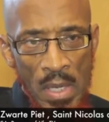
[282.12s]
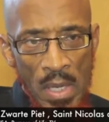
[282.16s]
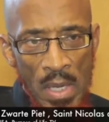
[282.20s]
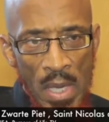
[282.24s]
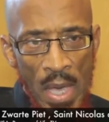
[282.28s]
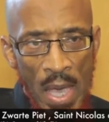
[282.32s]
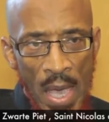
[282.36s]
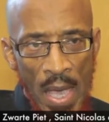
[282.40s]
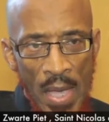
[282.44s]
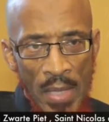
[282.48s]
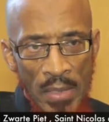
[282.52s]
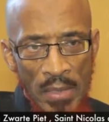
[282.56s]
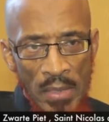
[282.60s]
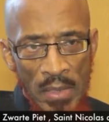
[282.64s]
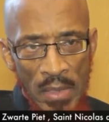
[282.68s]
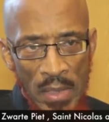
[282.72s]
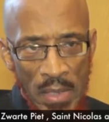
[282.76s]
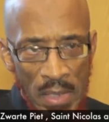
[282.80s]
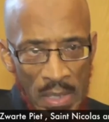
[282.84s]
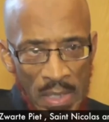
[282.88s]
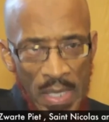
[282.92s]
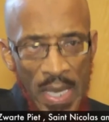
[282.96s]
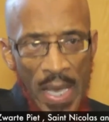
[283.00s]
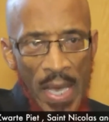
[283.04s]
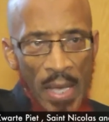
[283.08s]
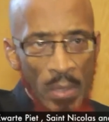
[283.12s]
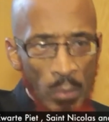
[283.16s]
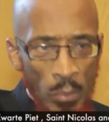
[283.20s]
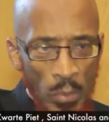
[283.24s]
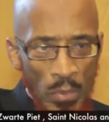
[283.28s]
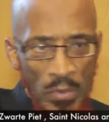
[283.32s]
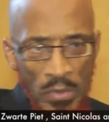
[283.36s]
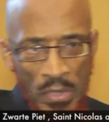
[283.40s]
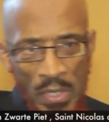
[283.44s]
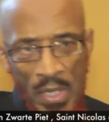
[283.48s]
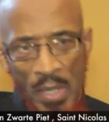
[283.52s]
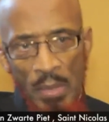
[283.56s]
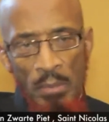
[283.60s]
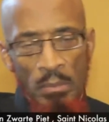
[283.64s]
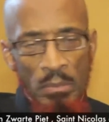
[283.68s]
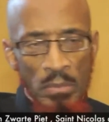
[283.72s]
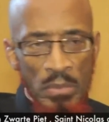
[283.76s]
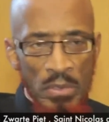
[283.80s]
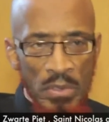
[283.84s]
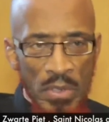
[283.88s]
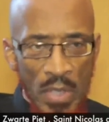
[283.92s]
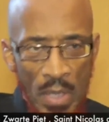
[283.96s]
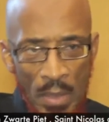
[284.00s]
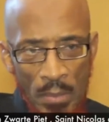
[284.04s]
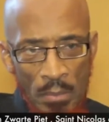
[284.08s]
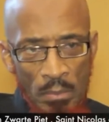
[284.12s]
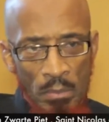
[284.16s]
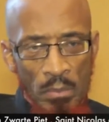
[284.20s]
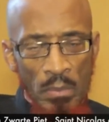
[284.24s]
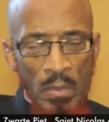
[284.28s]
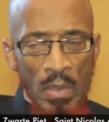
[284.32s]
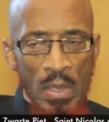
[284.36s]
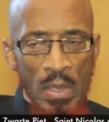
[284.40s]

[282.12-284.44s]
and he had with him some